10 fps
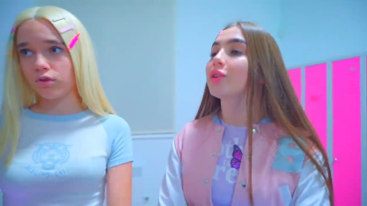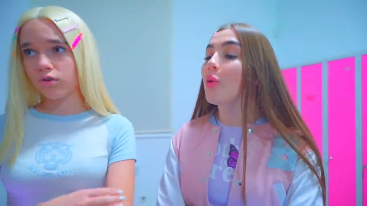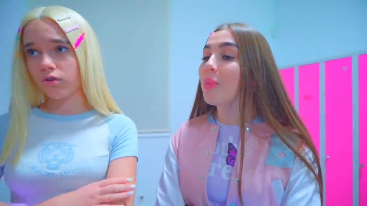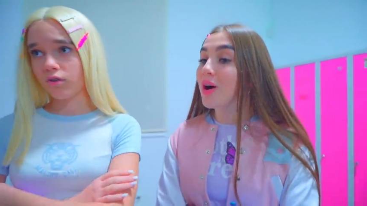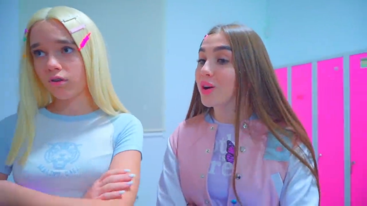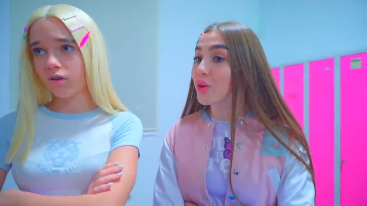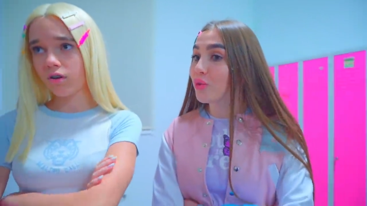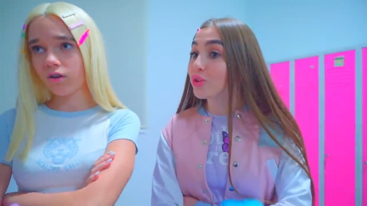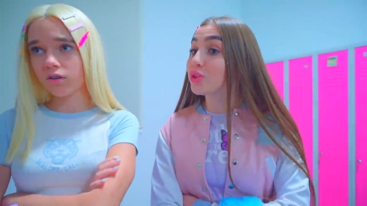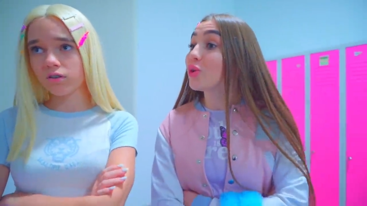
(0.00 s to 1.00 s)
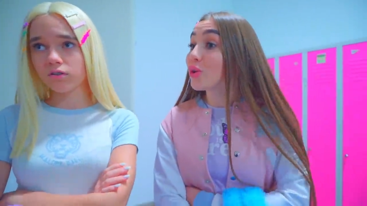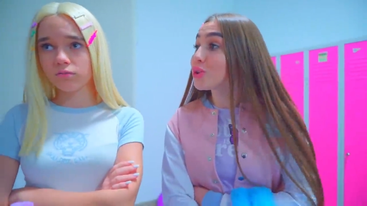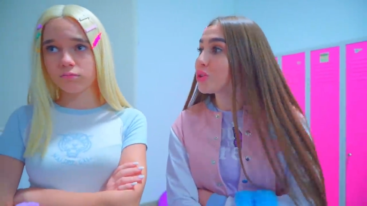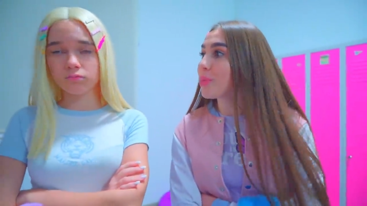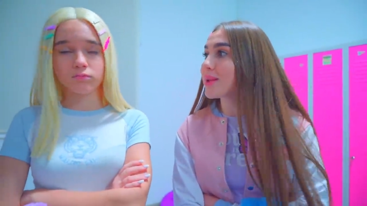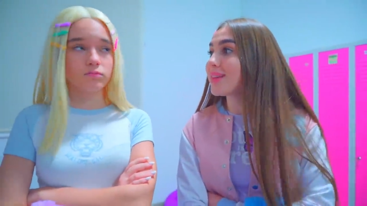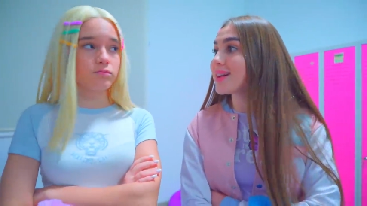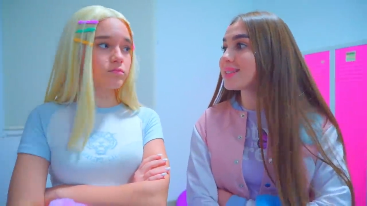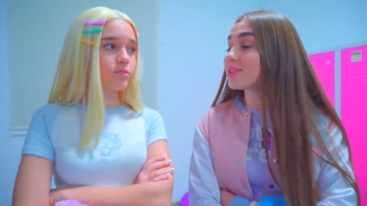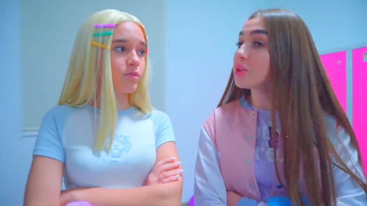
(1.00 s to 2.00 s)
Speaker 1: No, but the one who sells will get
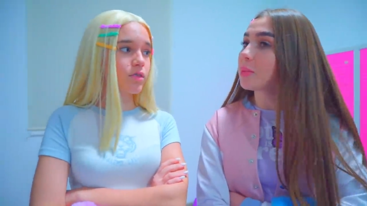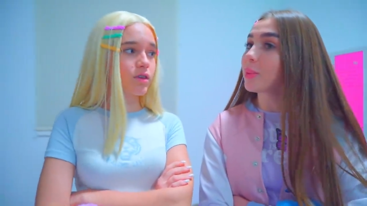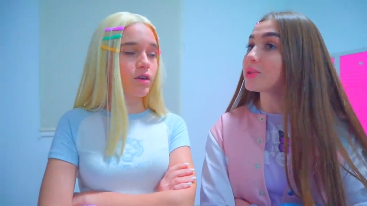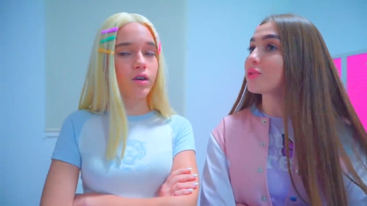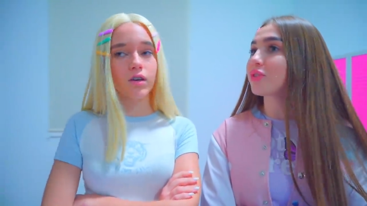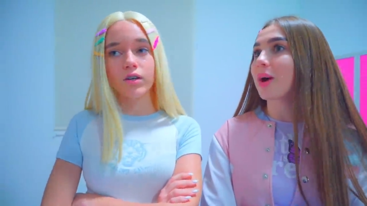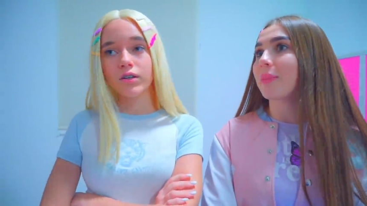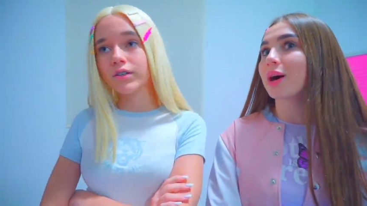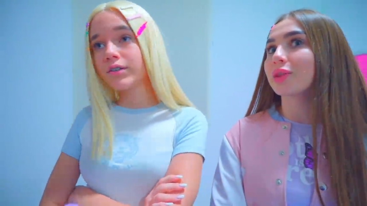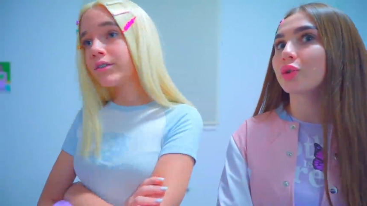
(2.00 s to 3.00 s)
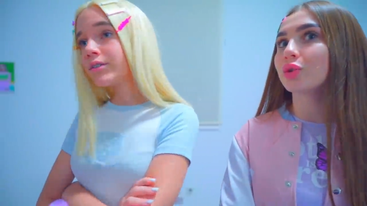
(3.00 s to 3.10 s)
into the team, so good